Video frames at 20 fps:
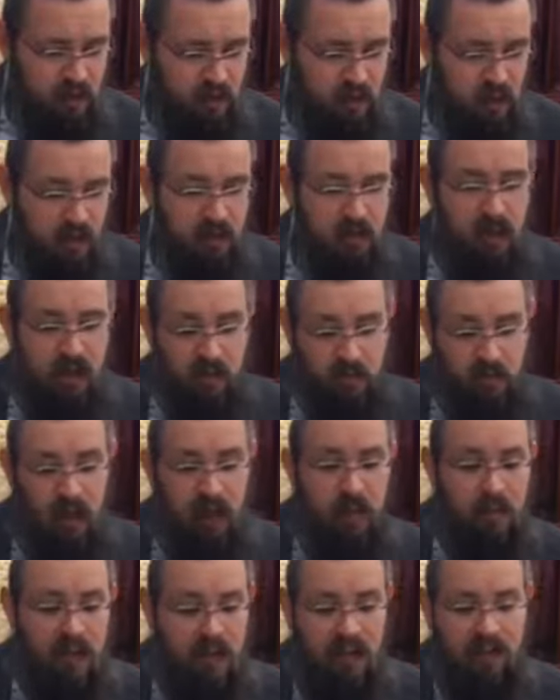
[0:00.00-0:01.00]
we talked about
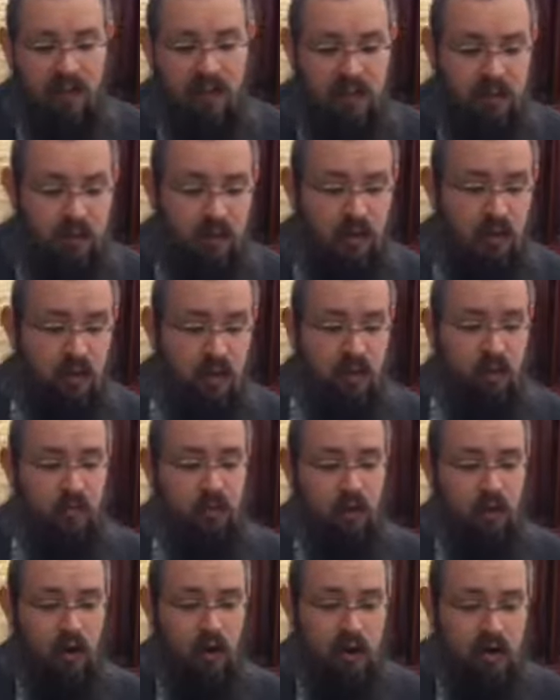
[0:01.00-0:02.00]
how we got to this point, what we
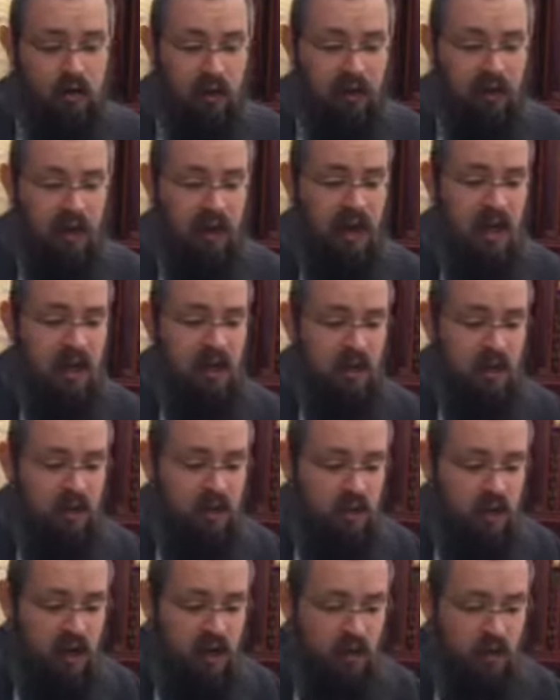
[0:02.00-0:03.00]
were talking about. The
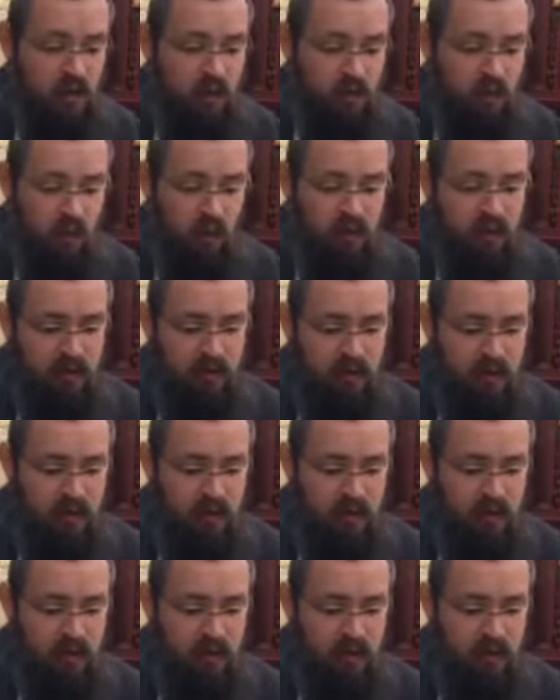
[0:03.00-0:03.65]
general point of this